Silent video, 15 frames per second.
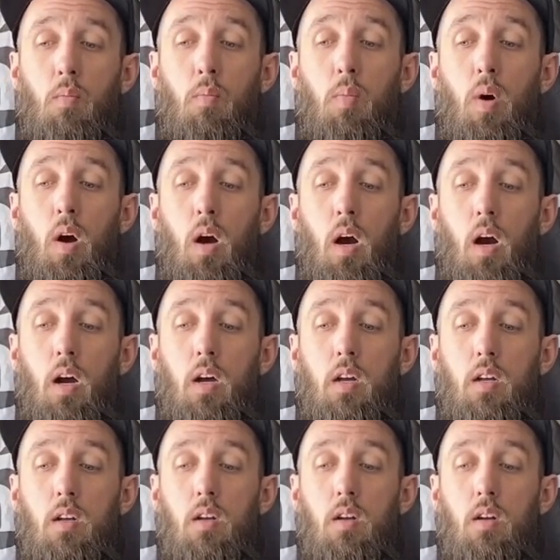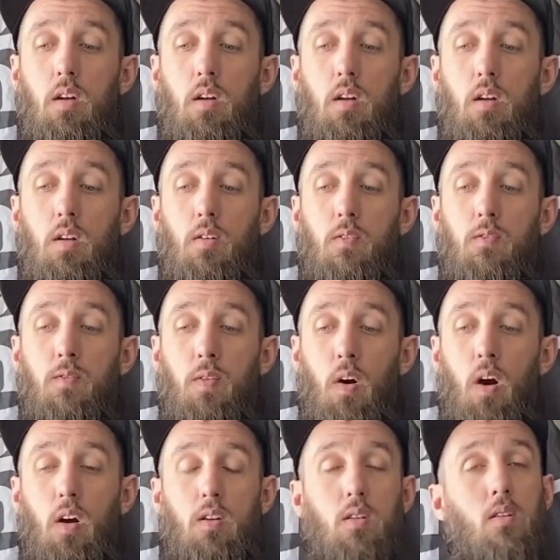but I
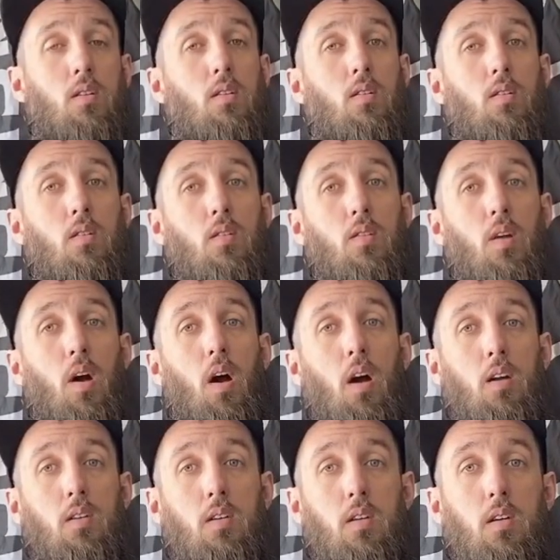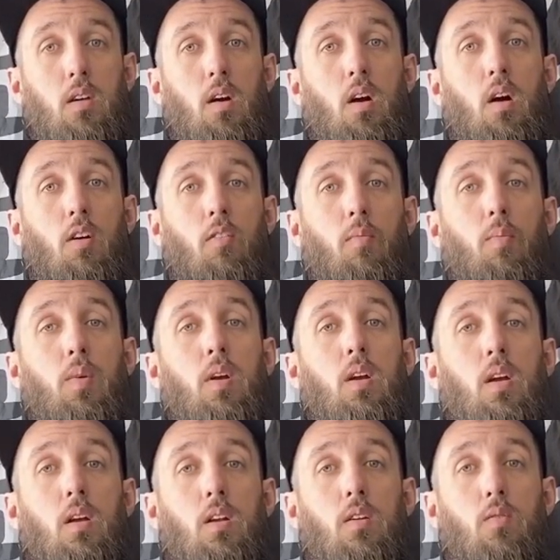fought the idea of
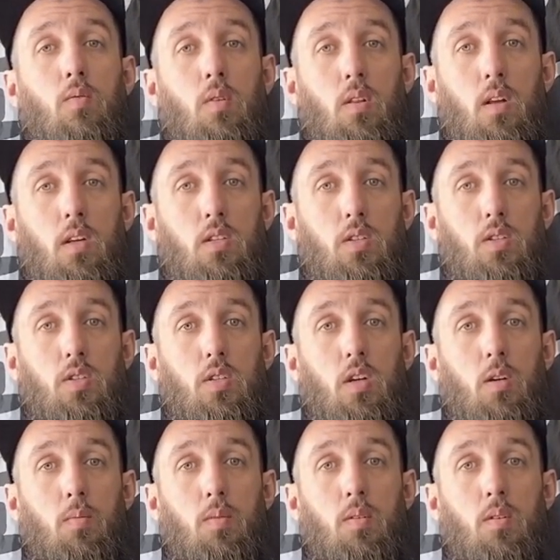being in a relationship